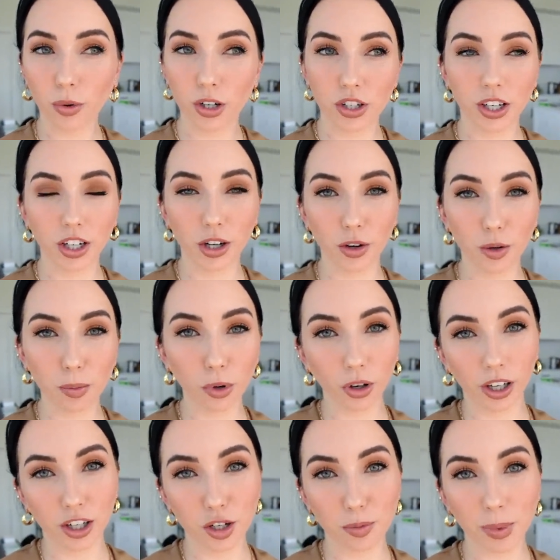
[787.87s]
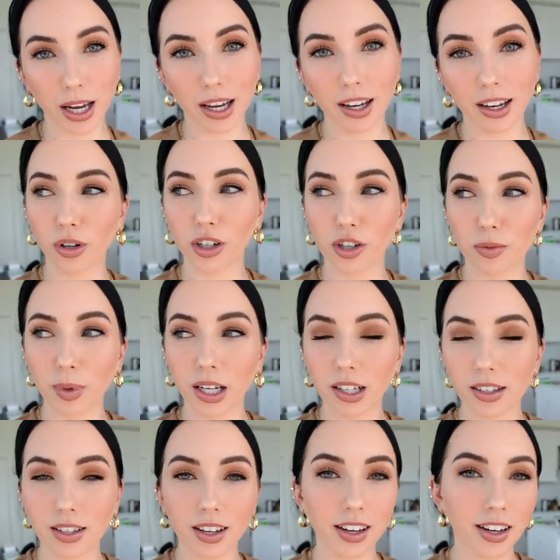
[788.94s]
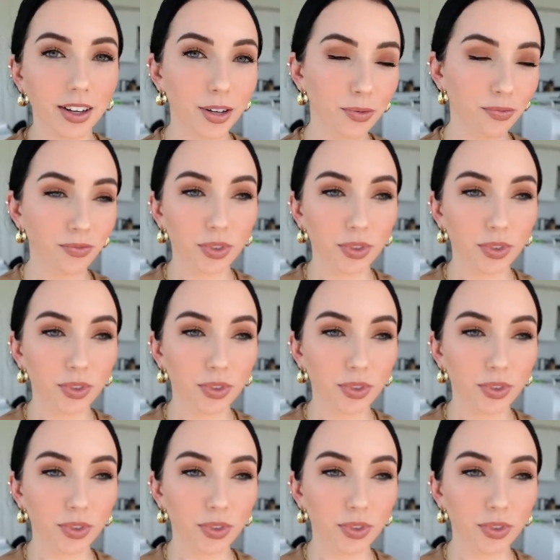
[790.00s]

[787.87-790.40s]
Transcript: We're just gonna go to Portage Bay. Portage Bay is like